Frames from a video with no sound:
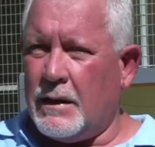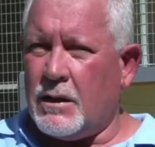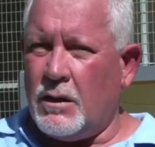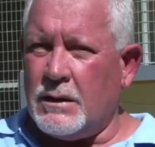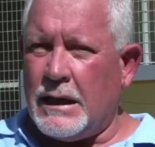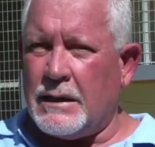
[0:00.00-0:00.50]

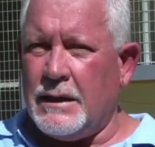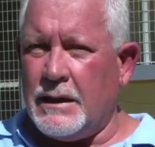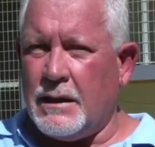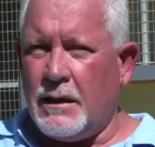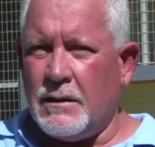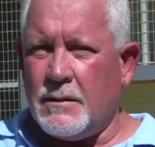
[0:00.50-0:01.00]
Contact
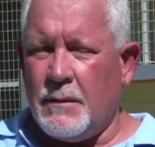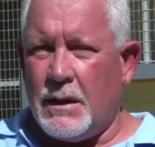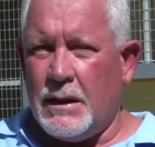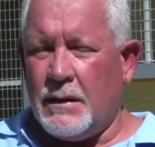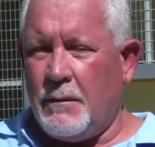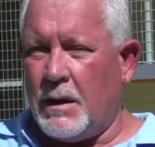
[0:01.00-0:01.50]
details,
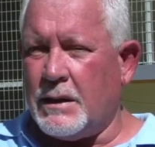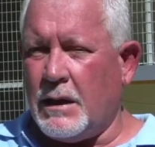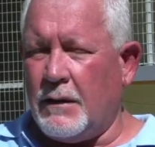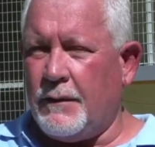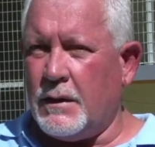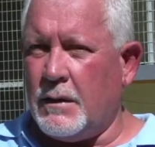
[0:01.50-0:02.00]
my
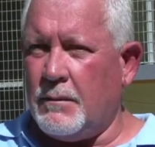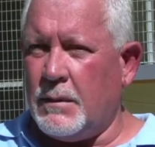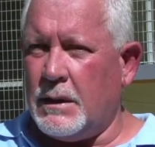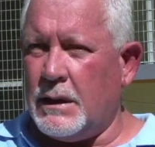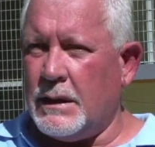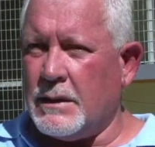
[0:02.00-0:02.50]
telephone
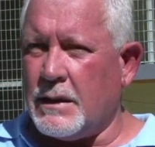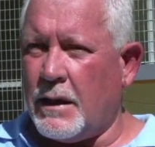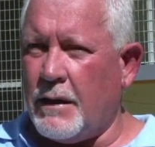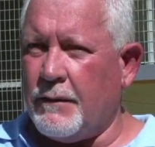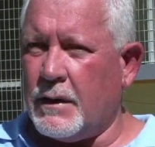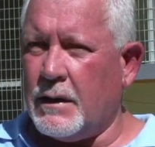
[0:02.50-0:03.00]
number in
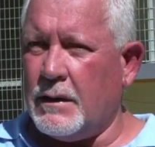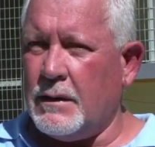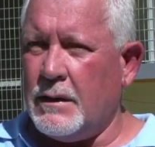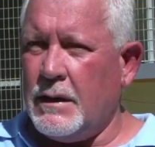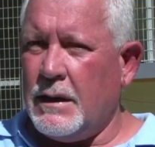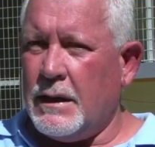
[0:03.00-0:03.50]
South Africa
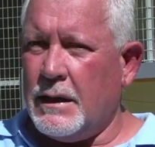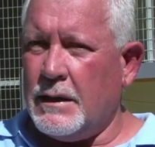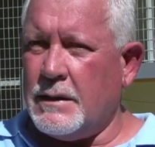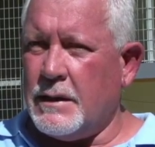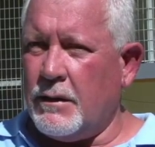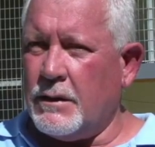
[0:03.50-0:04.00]

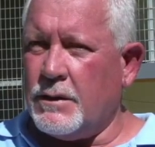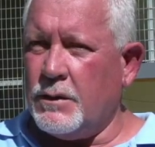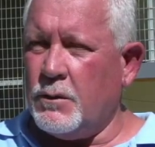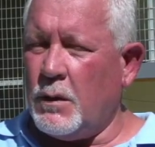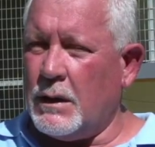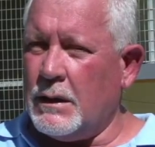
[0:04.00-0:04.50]
is
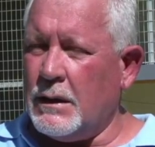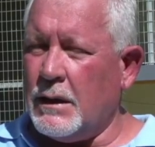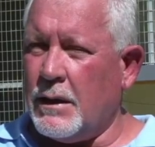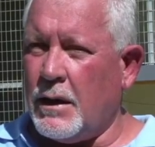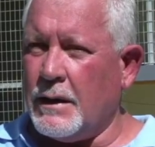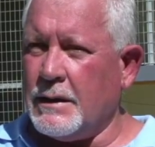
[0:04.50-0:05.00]
021
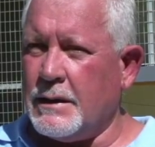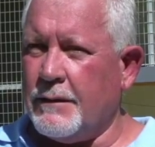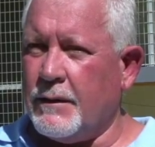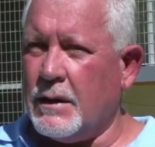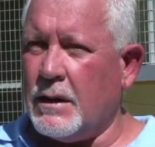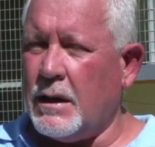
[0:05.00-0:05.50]

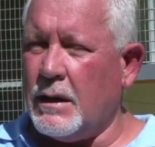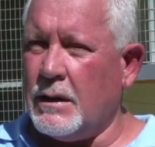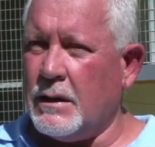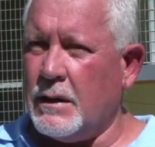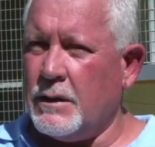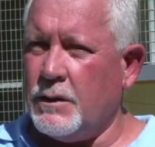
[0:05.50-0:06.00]

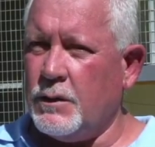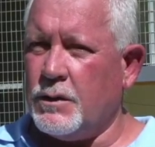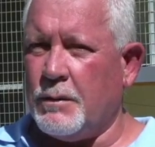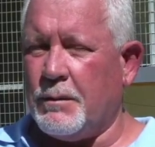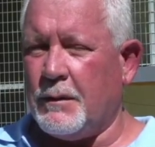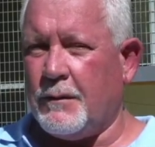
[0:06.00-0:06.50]
979
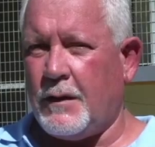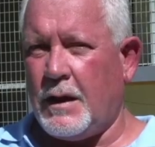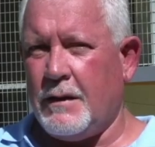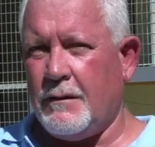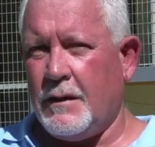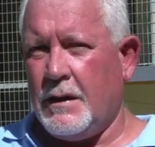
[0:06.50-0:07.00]

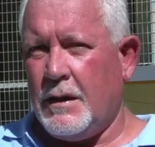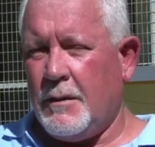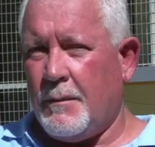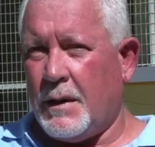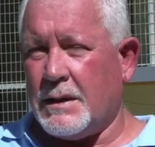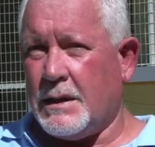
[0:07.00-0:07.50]
2555.
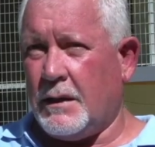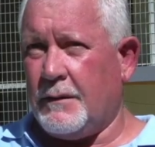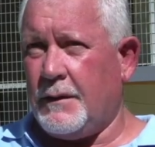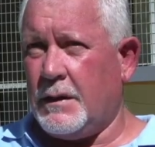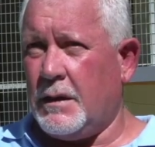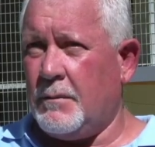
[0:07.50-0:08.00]
My cell
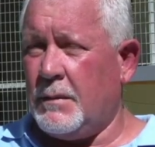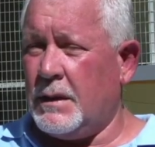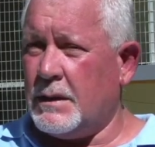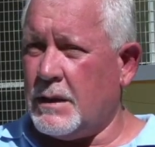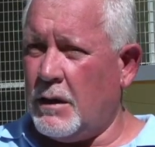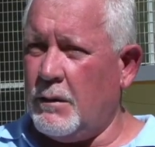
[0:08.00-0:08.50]
phone number
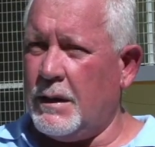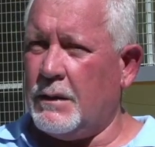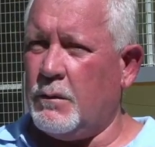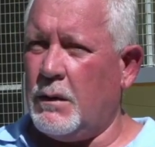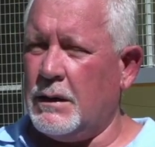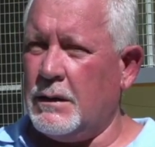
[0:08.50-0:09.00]
is
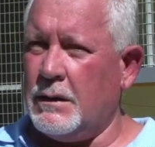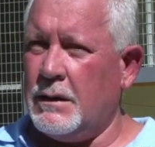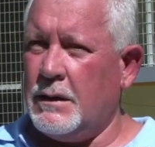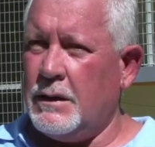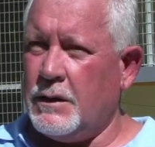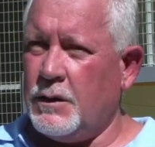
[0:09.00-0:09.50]
081
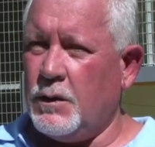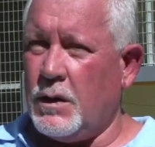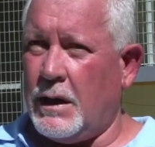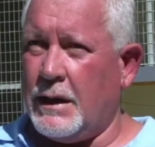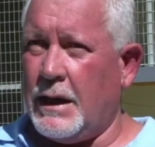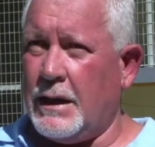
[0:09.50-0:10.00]

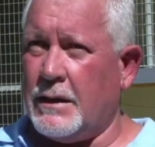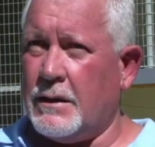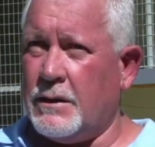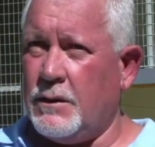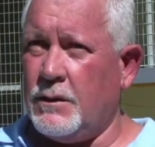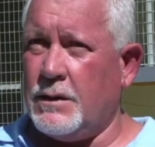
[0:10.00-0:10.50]

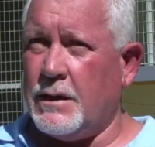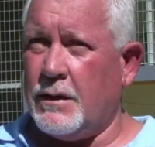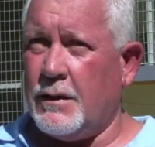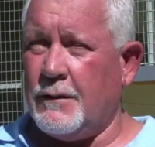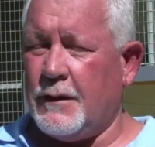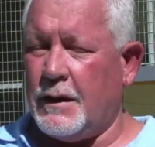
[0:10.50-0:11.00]
298
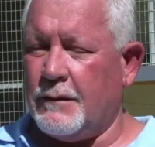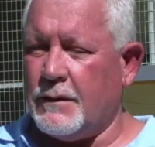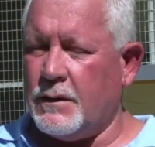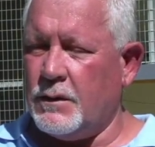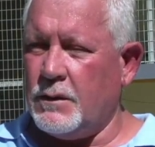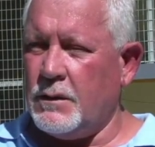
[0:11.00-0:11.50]

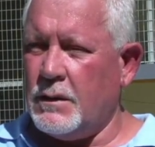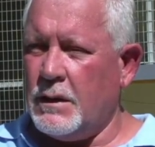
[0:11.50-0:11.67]
2052.